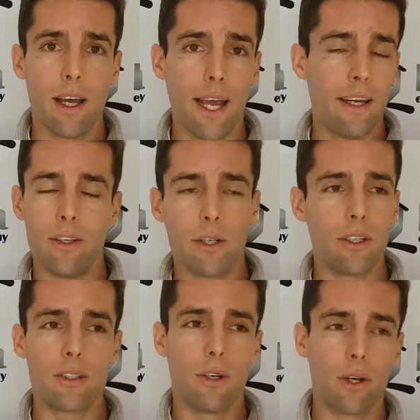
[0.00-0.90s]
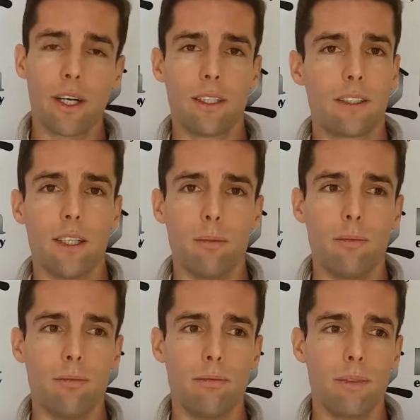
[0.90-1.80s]
And you can just look at,
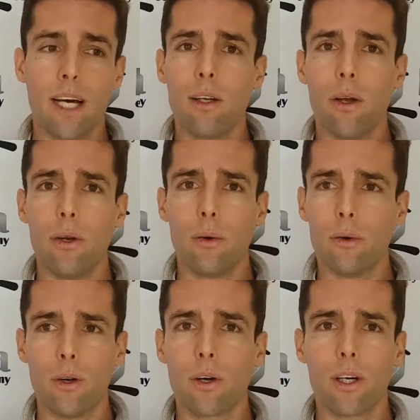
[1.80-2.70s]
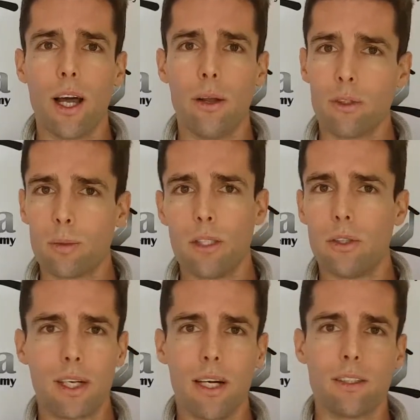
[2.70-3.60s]
download or look online or speak to your
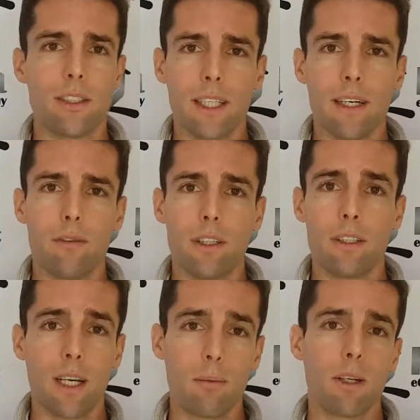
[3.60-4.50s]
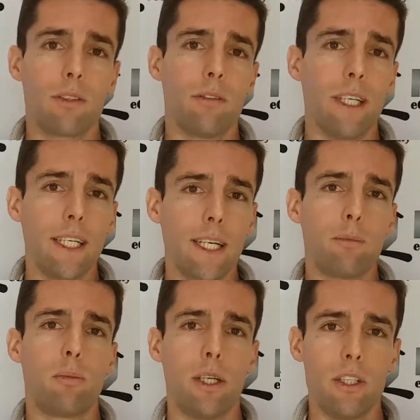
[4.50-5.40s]
accountant again for a template of an income
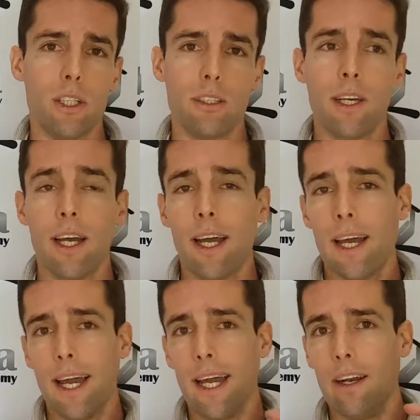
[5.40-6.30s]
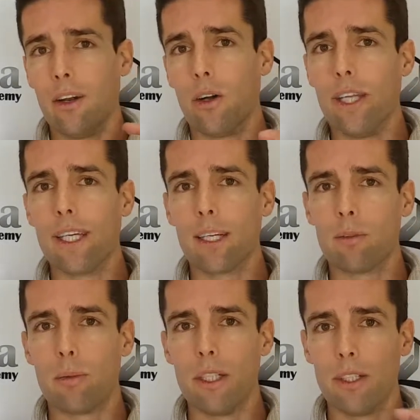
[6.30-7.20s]
spreadsheet. And on the income
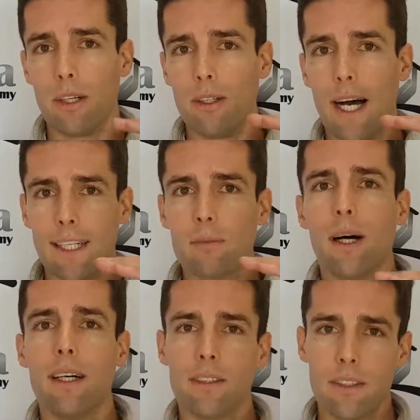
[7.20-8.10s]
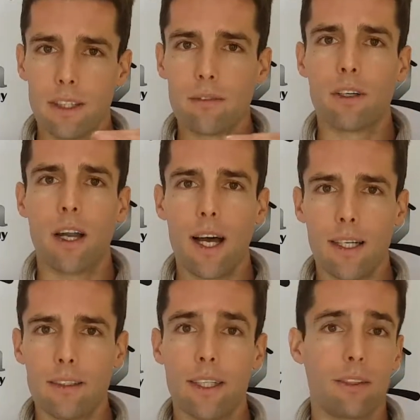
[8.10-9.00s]
spreadsheet, it'll itemize the different
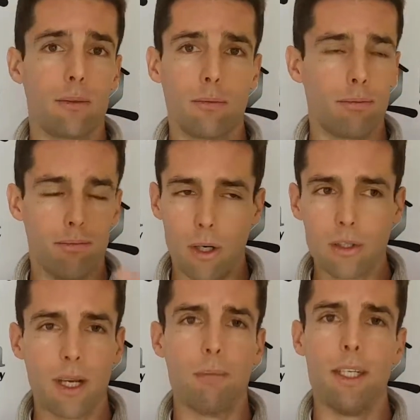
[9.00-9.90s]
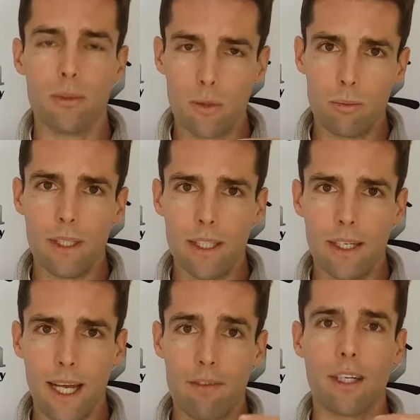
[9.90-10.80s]
lines that most companies will be
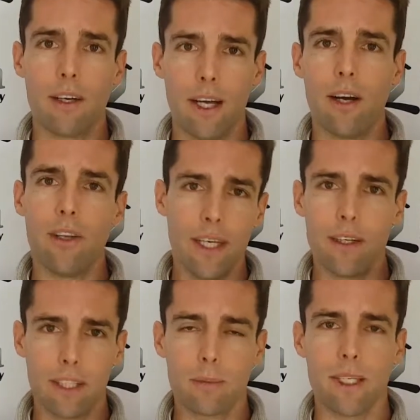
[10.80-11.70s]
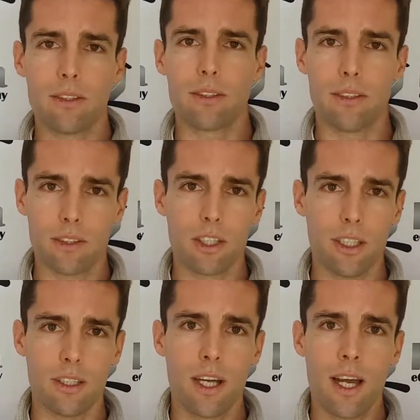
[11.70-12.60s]
having on their expenses sheet.